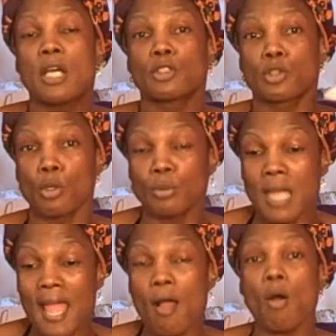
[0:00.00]
So
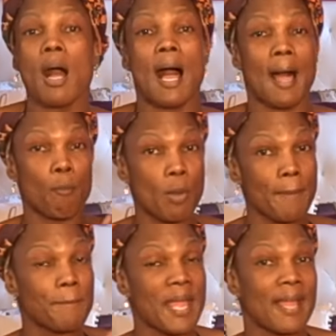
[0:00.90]
now I
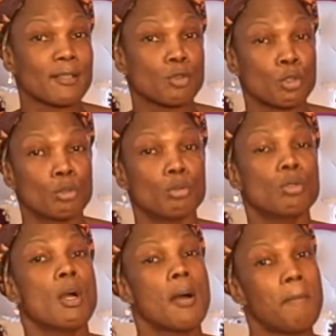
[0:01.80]
went back to
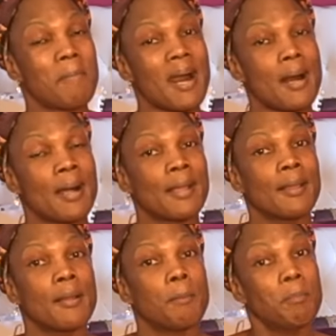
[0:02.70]
my
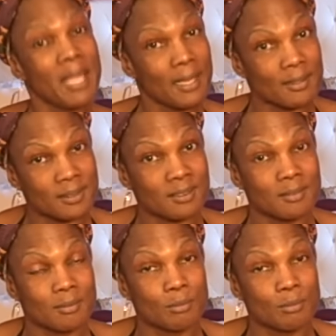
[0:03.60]
minks.